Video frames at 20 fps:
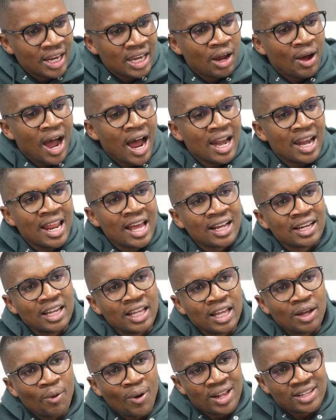Now, unlike
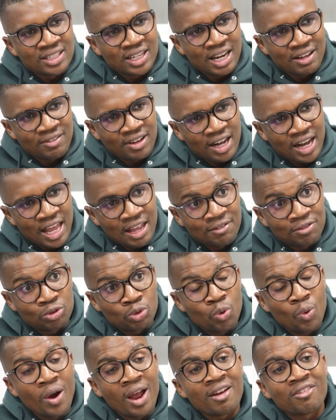the ones that have
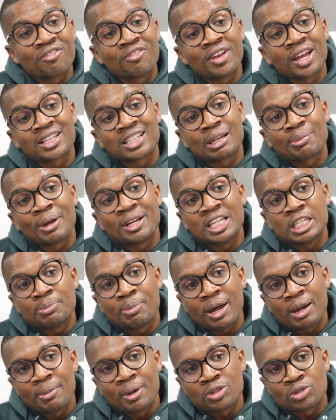arrived who were affected by
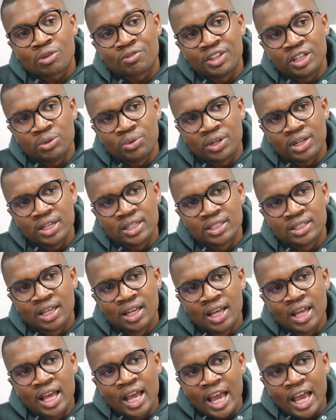disbandments of the Youth League,